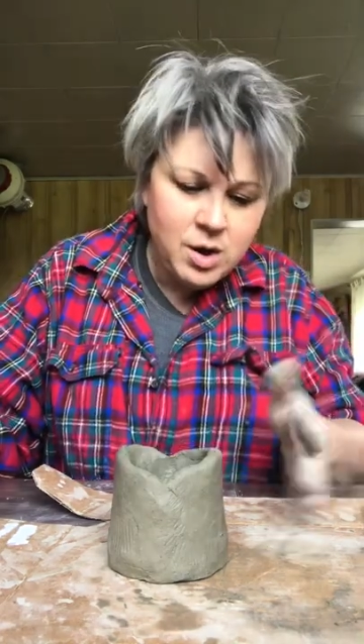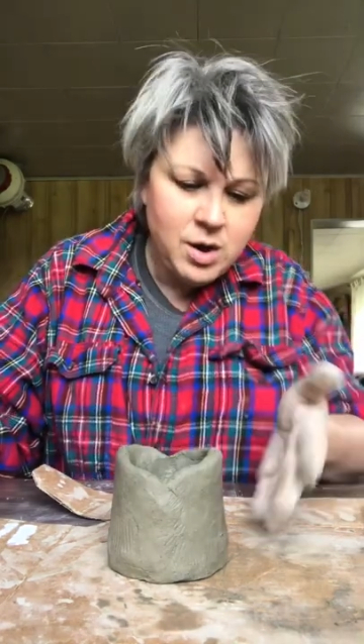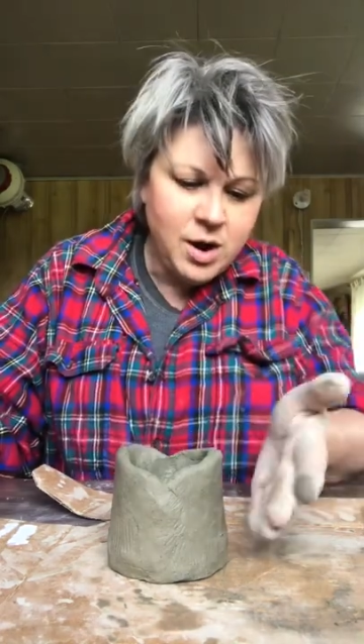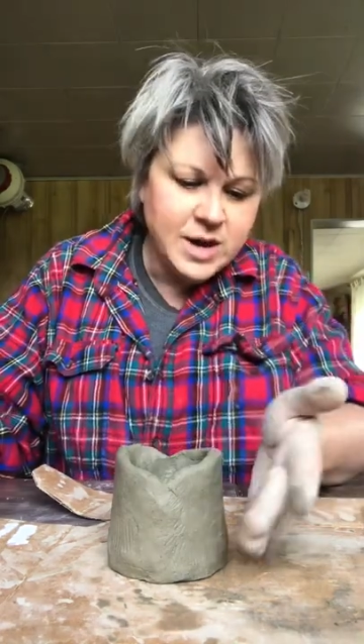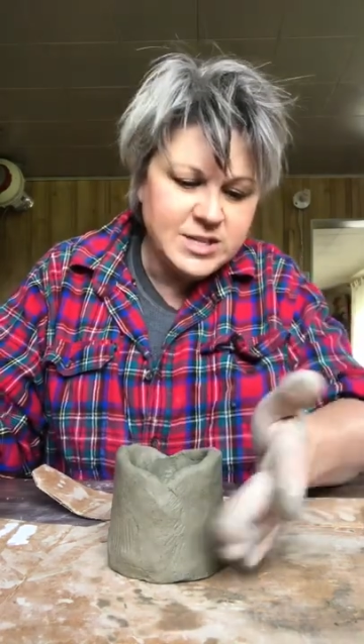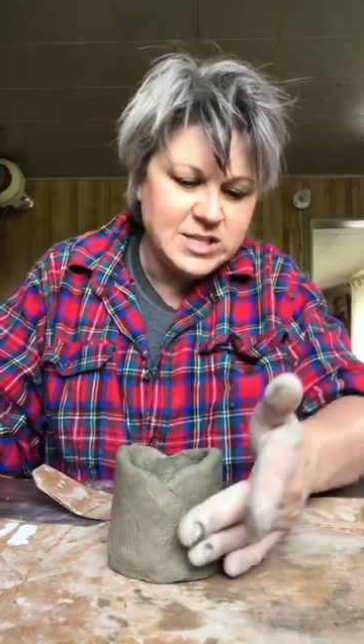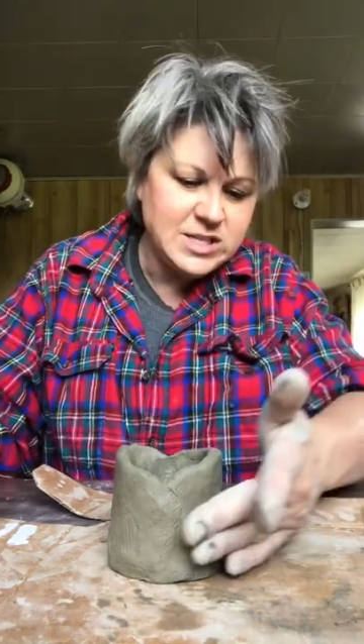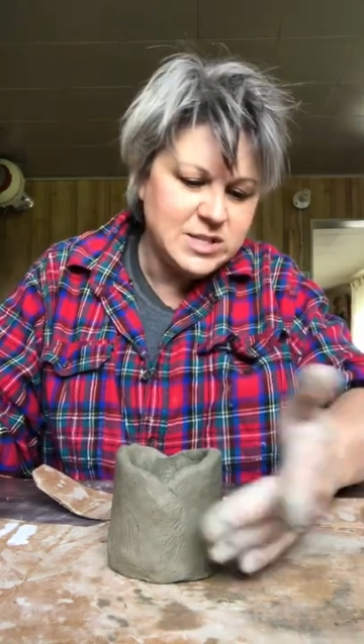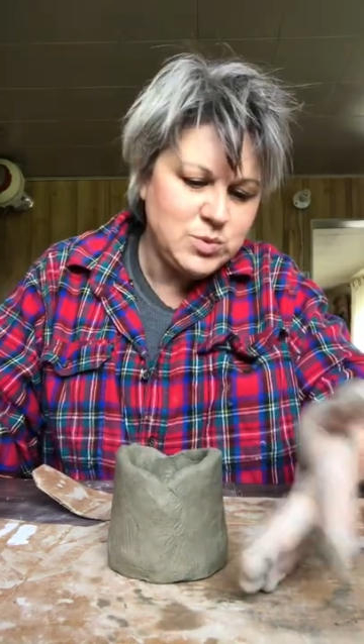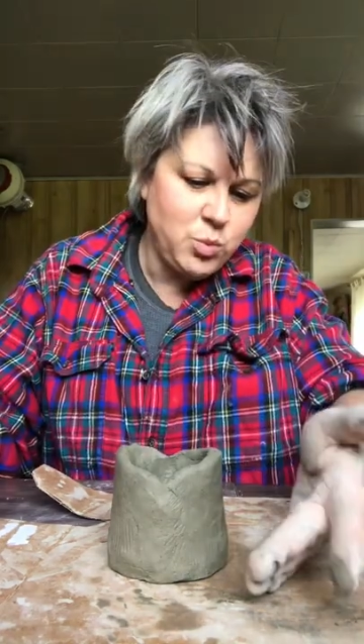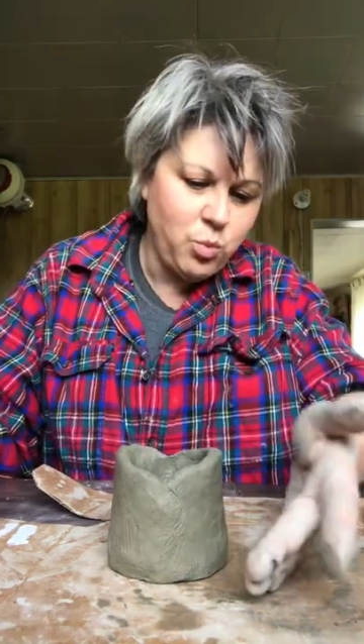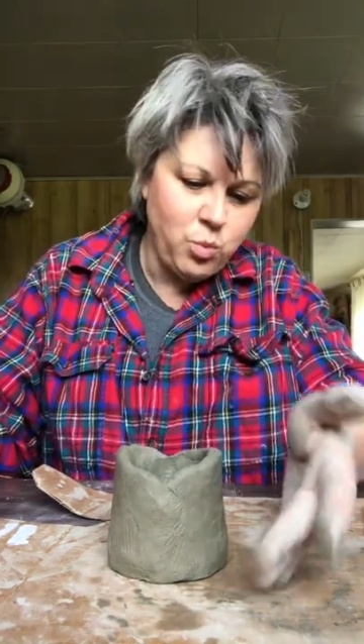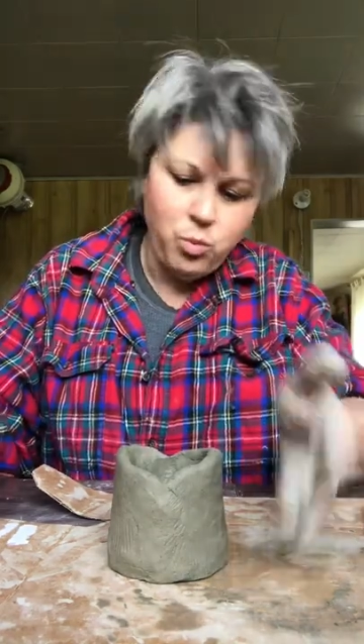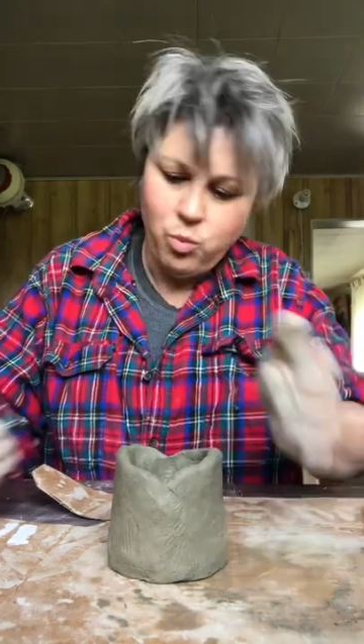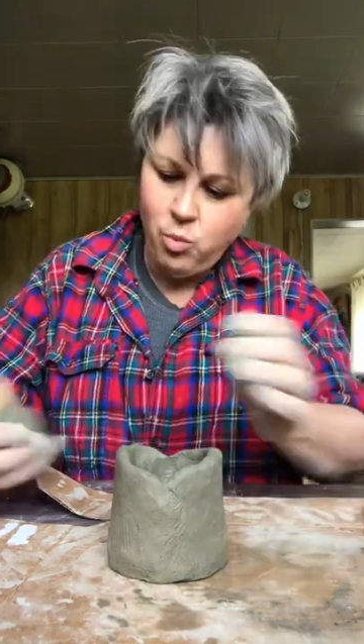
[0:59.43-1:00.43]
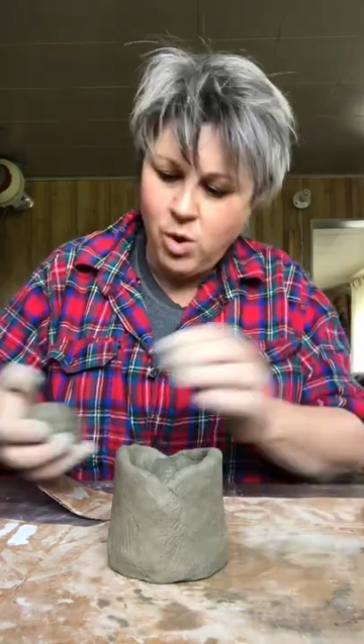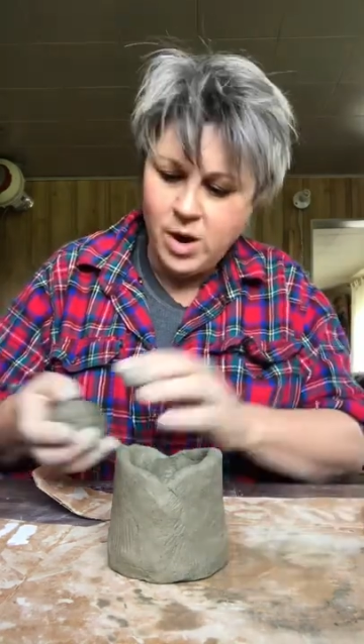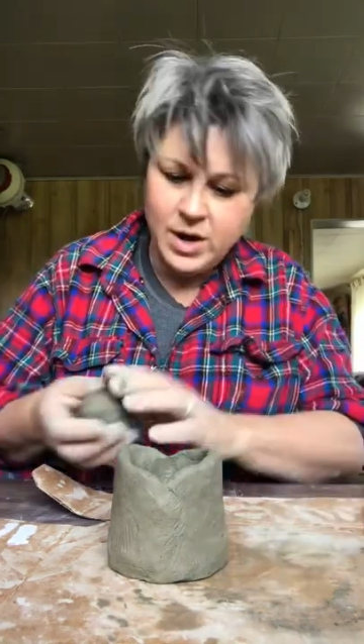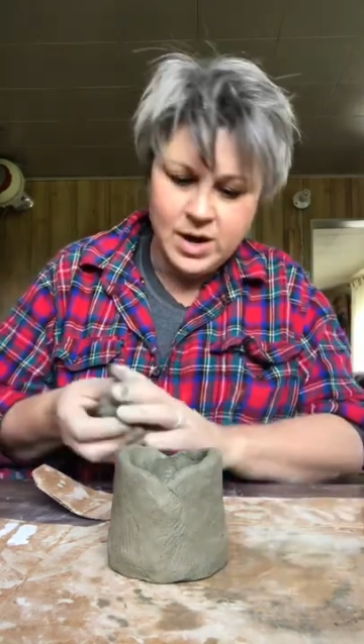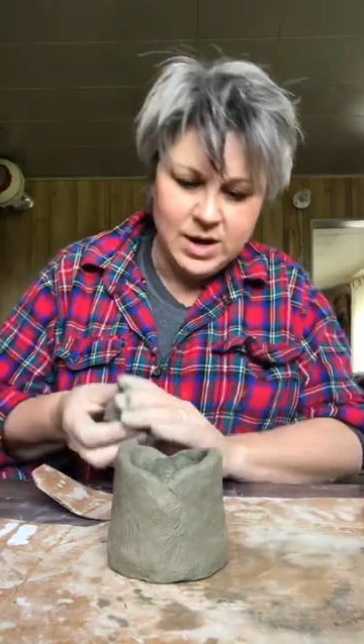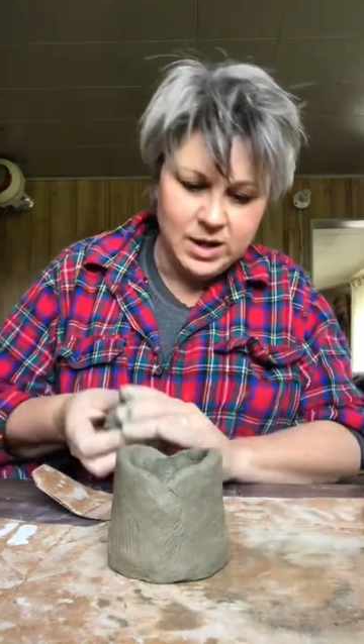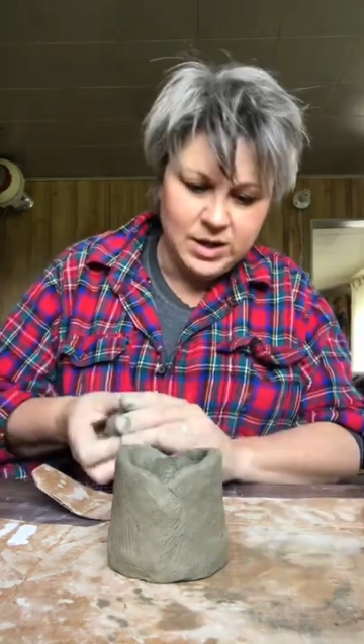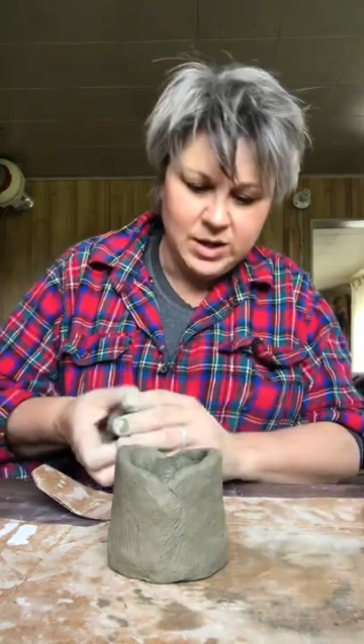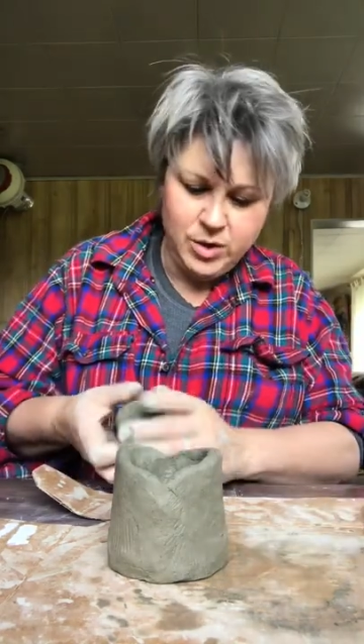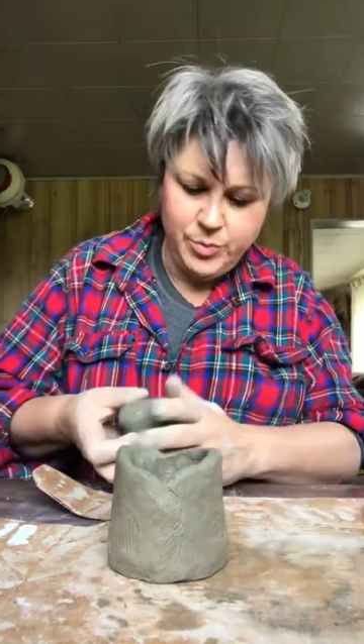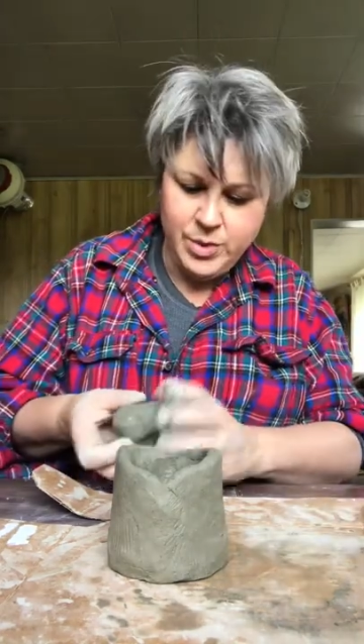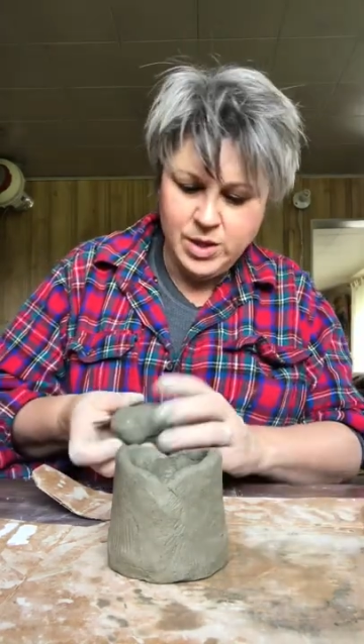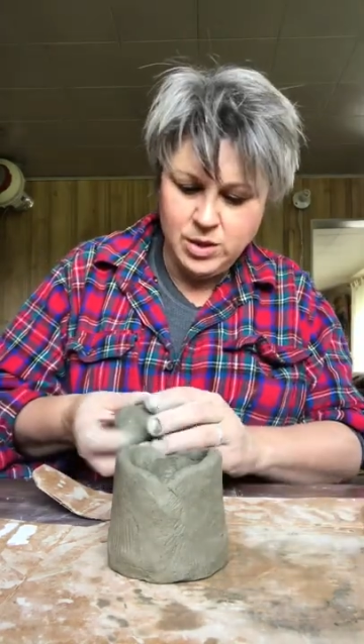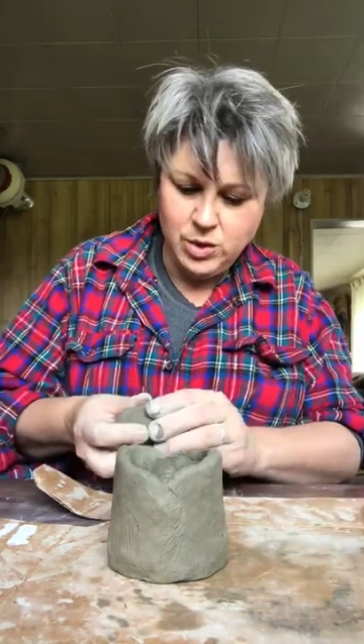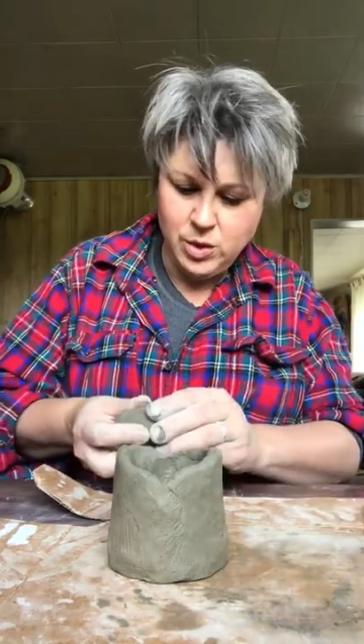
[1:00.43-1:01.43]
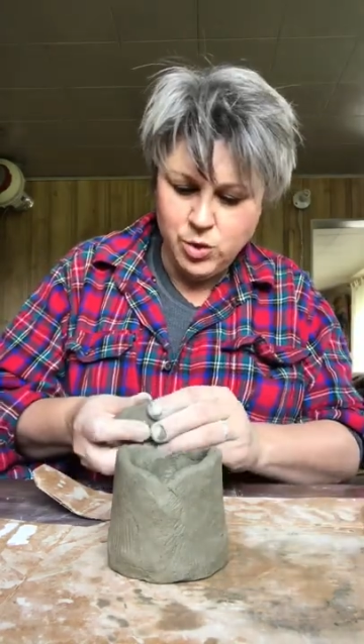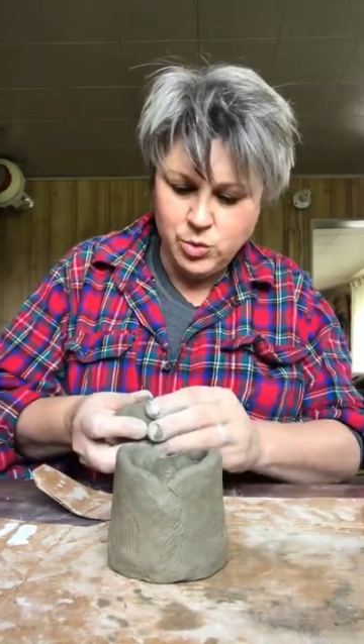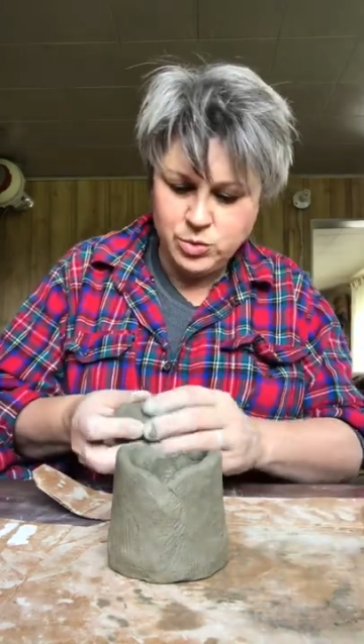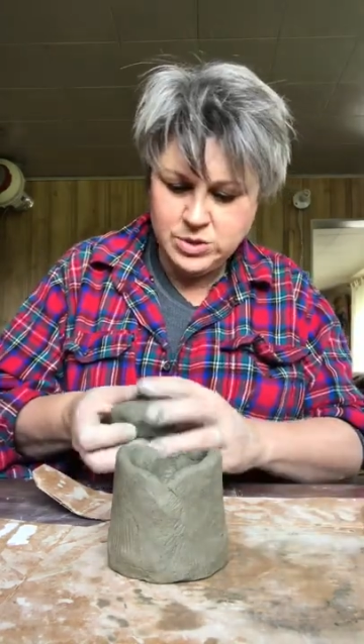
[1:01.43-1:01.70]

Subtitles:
I just want it a little bit low